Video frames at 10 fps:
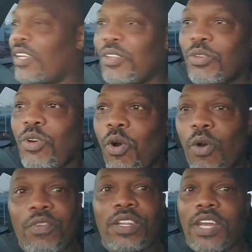You go
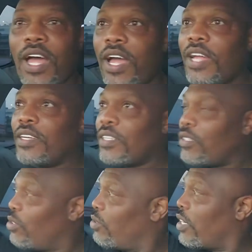over the line,
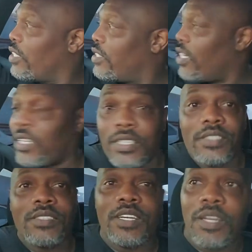you get a ticket
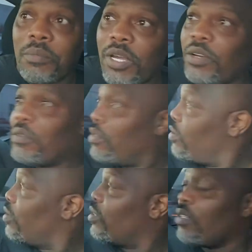in the mail.
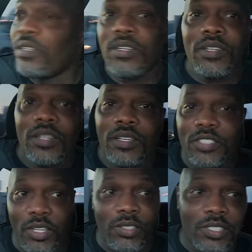
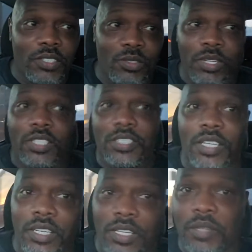Seriously, you get a
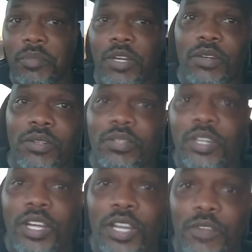ticket in the mail.
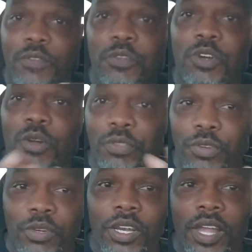If you go
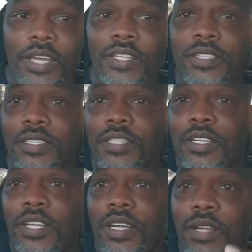through the light
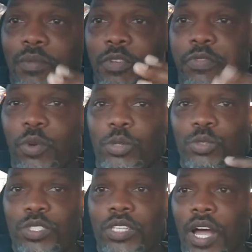before you
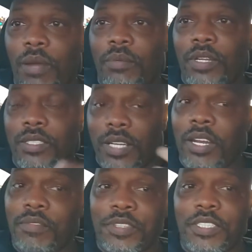stop, it's
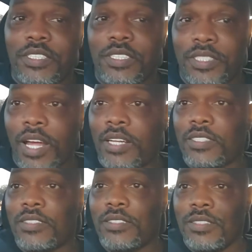
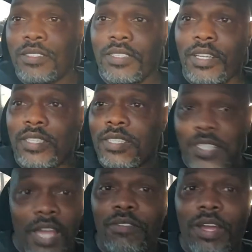$156. This
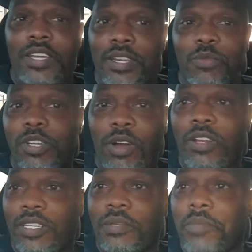light right here, we call
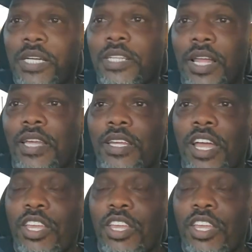that the money light.